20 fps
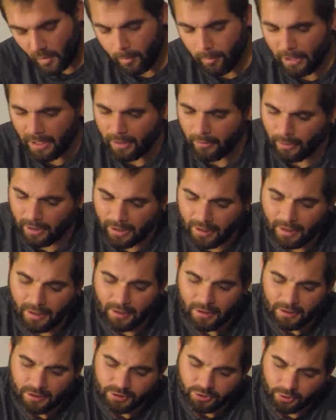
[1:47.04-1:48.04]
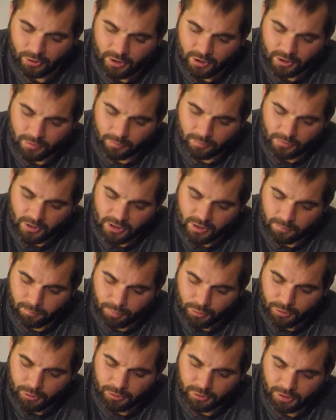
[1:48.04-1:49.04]
but anyway so this this
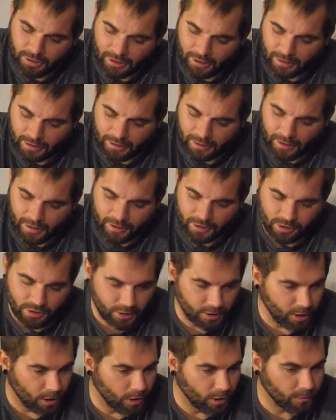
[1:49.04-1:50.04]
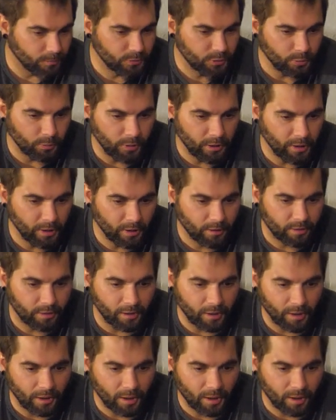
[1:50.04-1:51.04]
Bluu kit it actually comes with
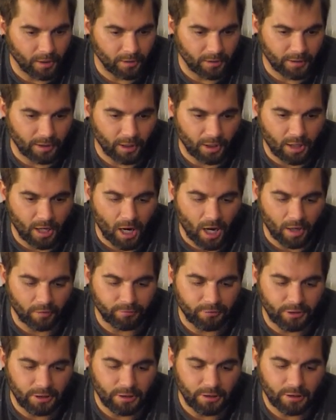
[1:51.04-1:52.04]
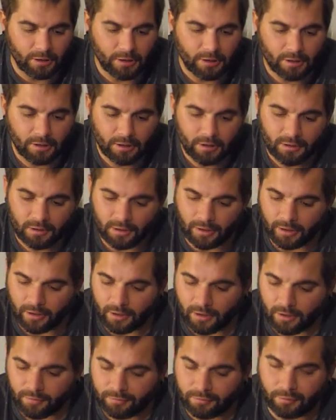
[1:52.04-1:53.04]
uh, like a coffee like
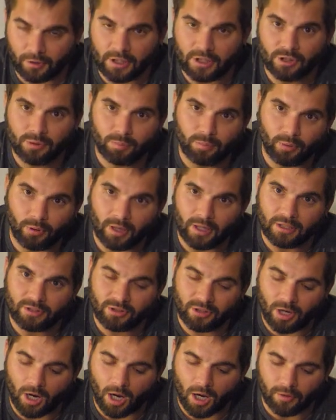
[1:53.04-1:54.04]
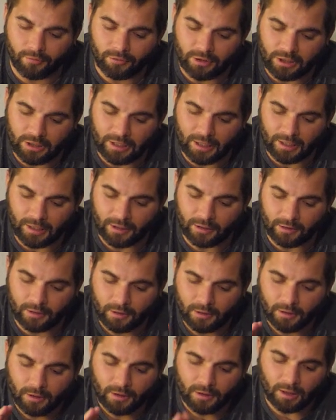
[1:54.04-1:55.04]
a french press coffee kit
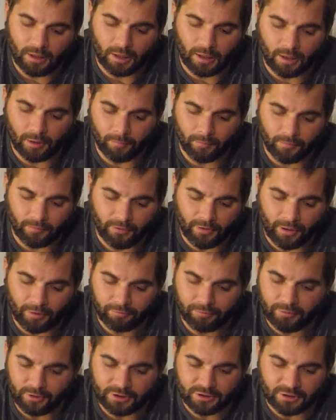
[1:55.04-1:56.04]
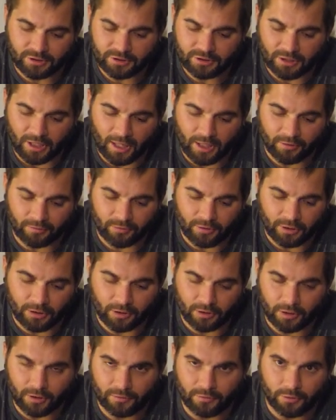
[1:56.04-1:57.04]
um, that fits inside of
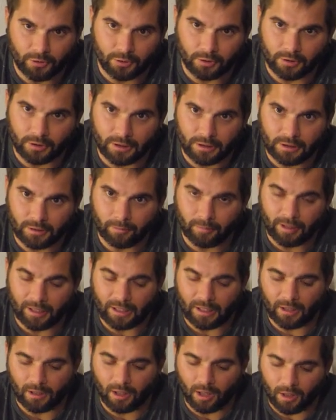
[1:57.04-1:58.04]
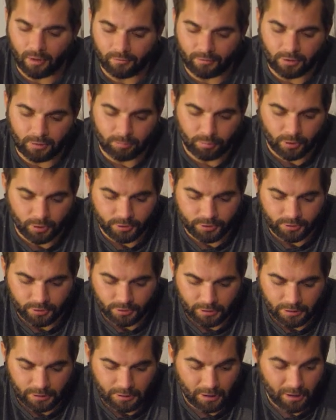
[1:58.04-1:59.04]
here if you're into making coffee
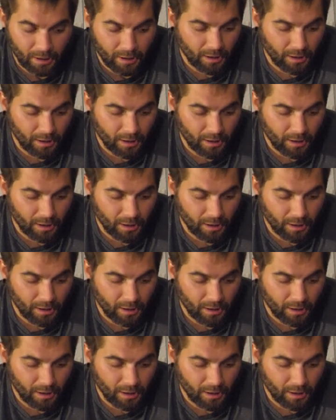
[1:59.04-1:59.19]
personally